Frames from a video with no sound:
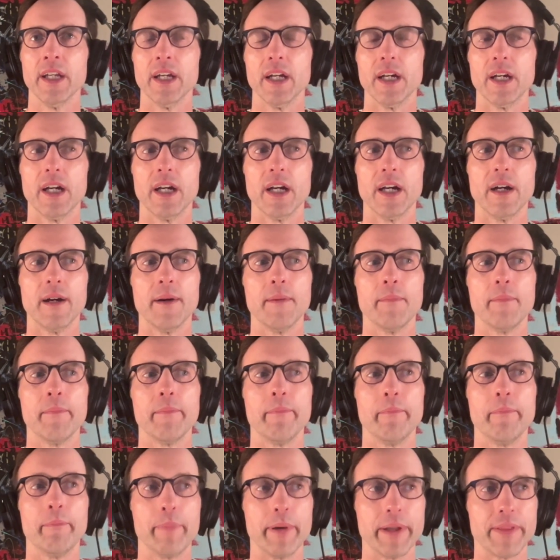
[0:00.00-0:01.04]
Um,
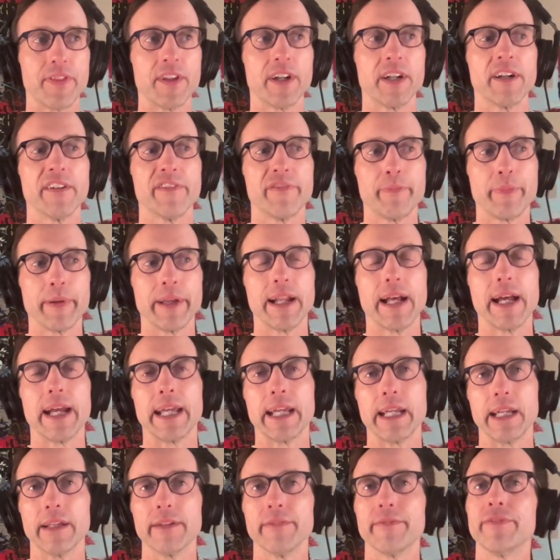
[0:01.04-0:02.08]
but there have been a
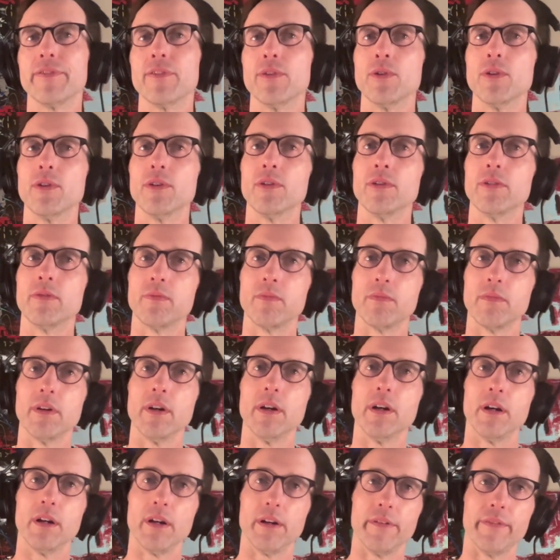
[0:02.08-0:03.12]
handful
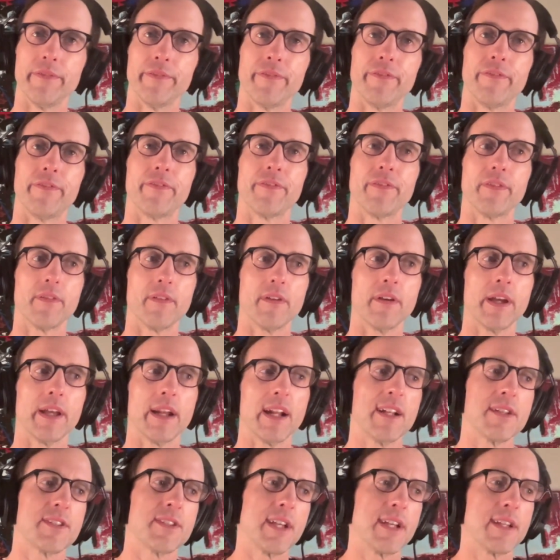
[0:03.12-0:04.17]
of, and
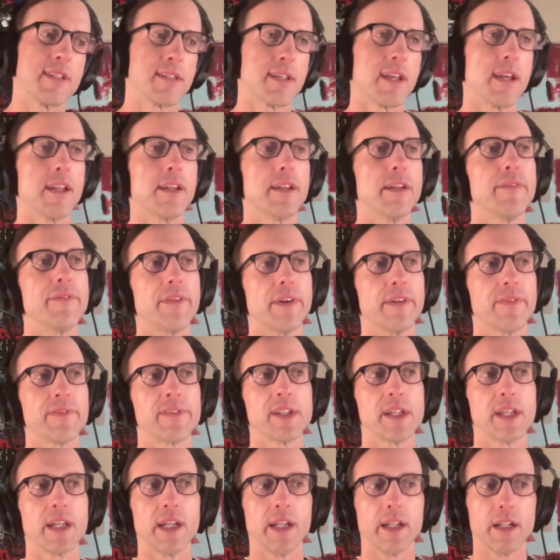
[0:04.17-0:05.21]
I'd say ten to
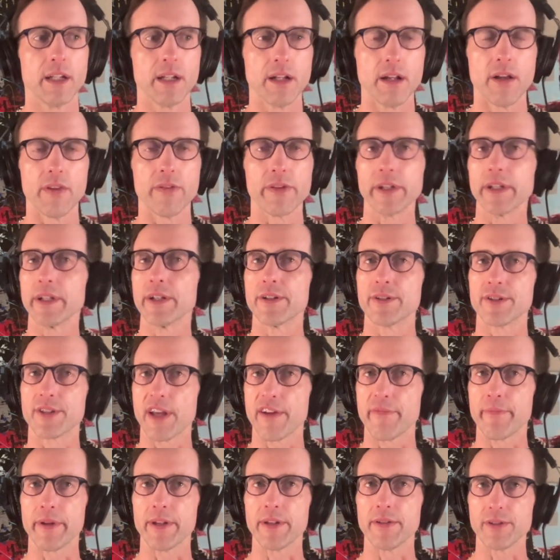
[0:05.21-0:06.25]
fifteen in all the years
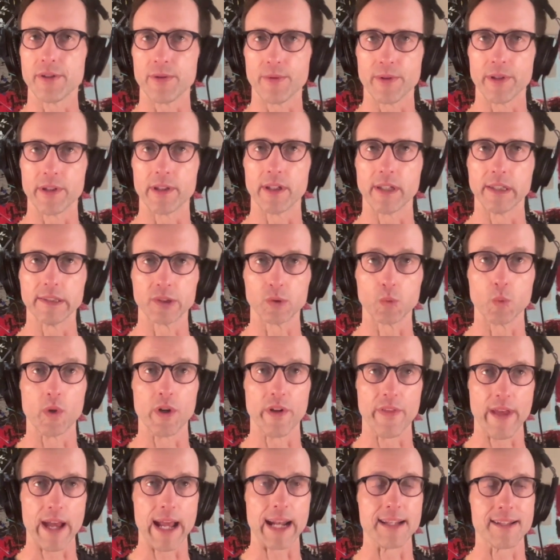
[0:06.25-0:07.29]
I've been doing this
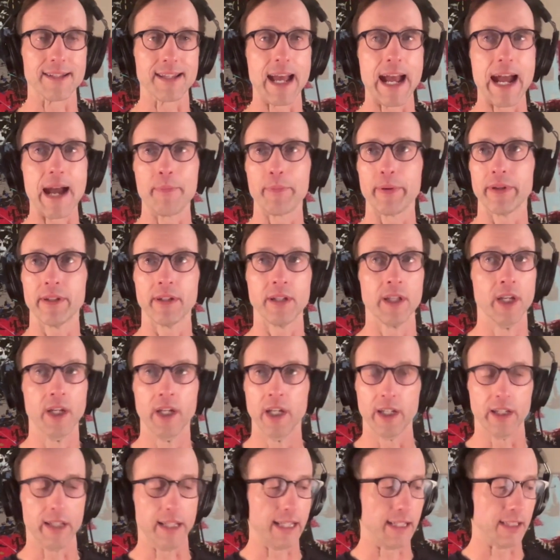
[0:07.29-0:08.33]
where that has happened.
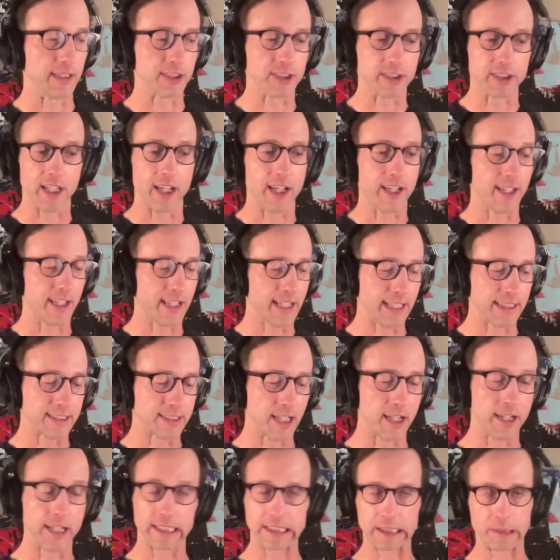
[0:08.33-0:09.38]
It's it's
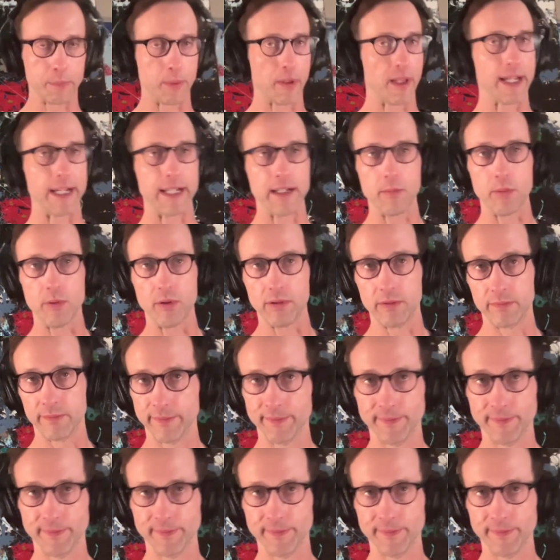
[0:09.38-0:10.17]
unexplainable.